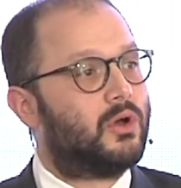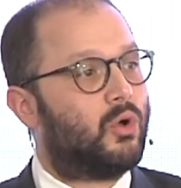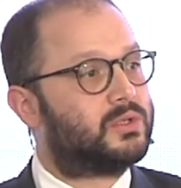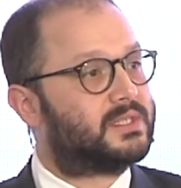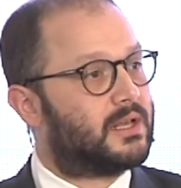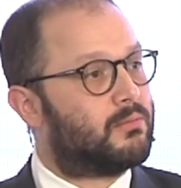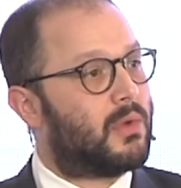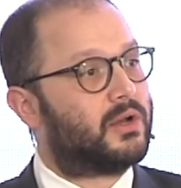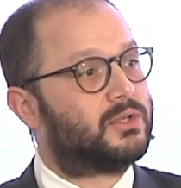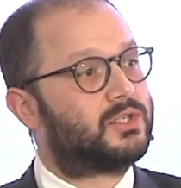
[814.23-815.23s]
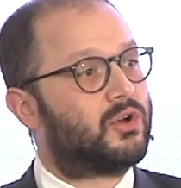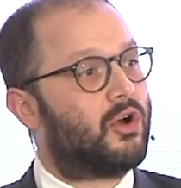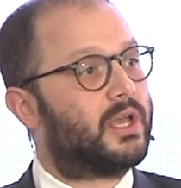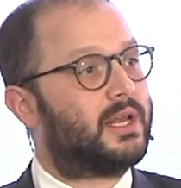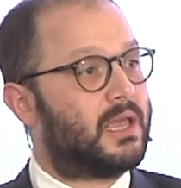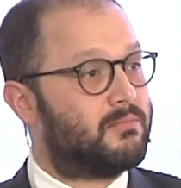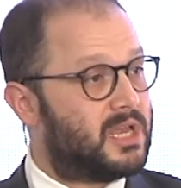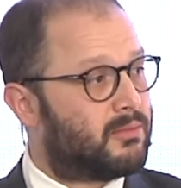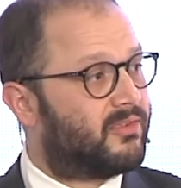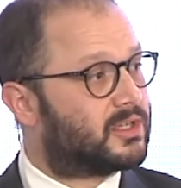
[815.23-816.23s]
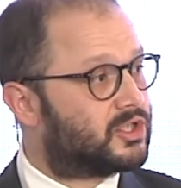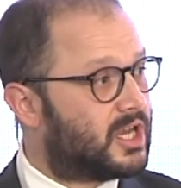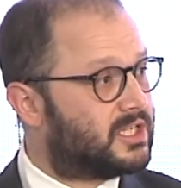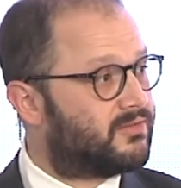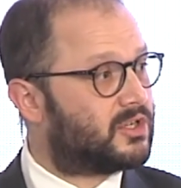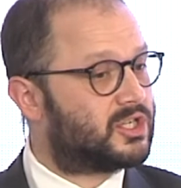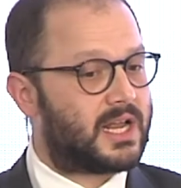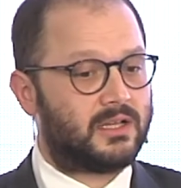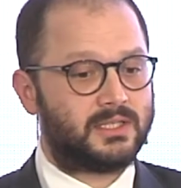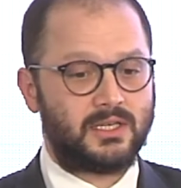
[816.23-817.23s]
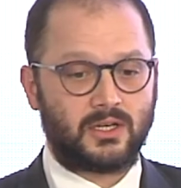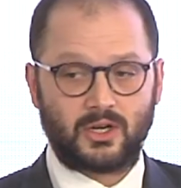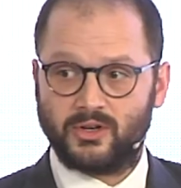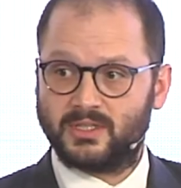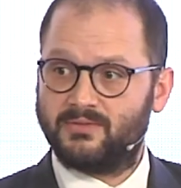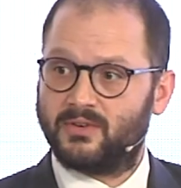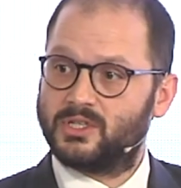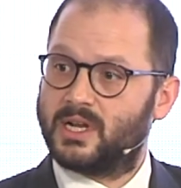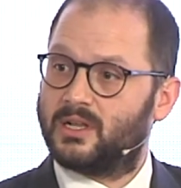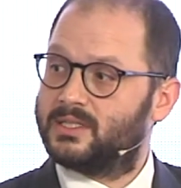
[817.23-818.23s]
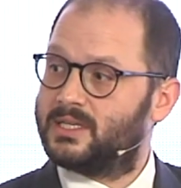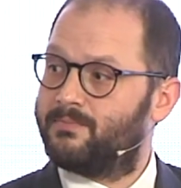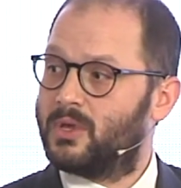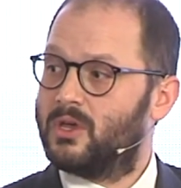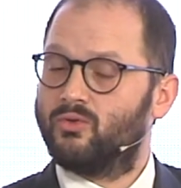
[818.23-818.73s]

Wholesale models target a medium of exchange functionality, a currency functionality.